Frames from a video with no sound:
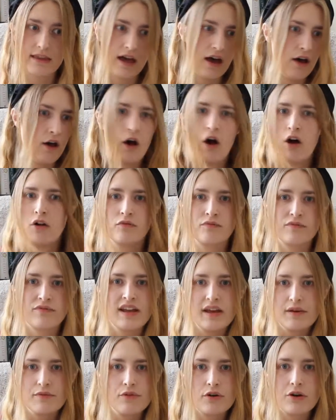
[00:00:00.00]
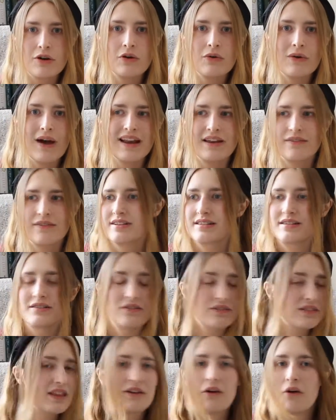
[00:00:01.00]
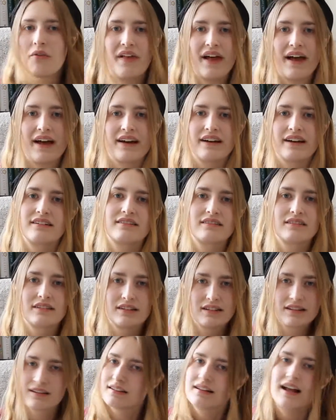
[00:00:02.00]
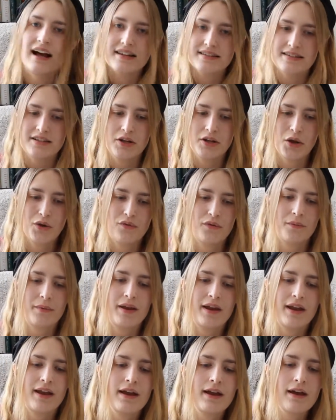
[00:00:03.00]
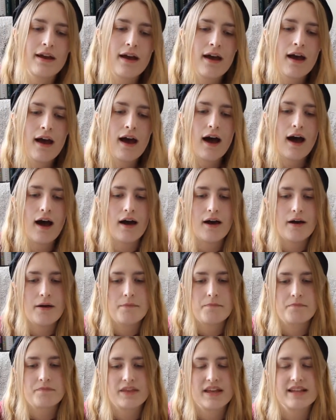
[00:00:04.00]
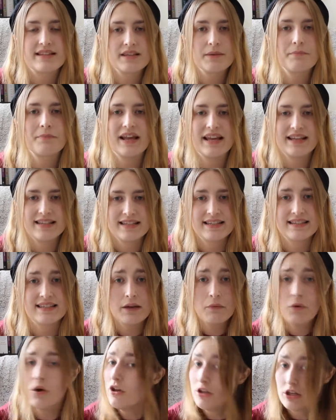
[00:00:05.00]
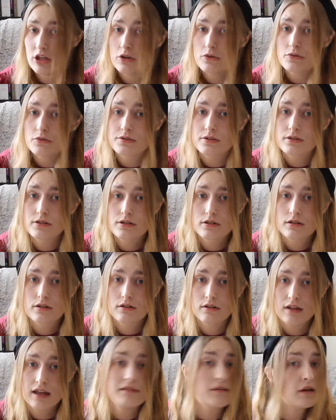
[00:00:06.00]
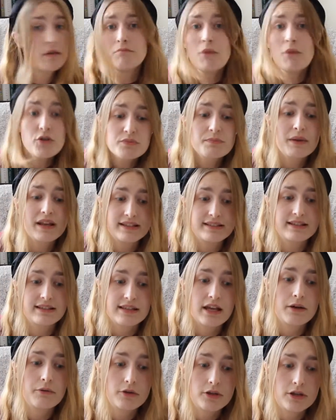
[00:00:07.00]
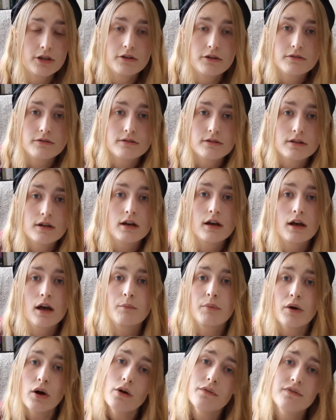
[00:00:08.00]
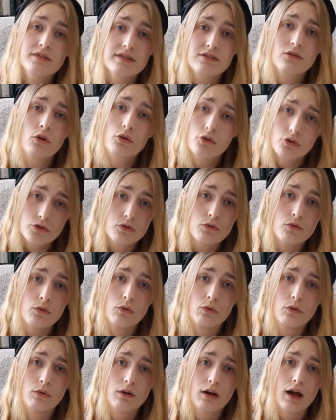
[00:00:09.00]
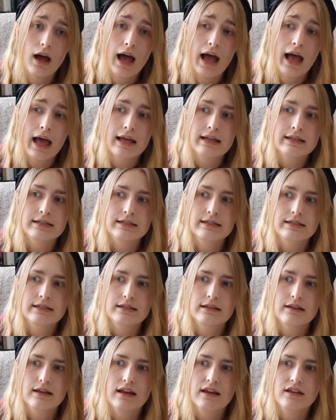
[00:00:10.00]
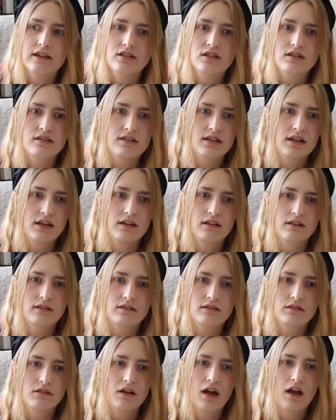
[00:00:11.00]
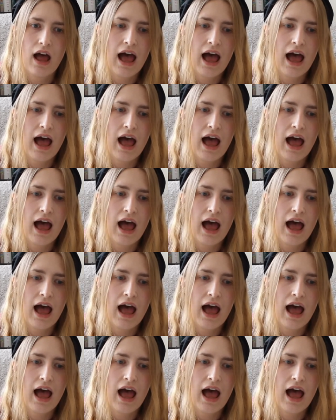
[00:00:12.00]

I'll flick through, and if they're not there, that's a no for me. In some places they were used. In most places they were used, but others none at all. And it's just things,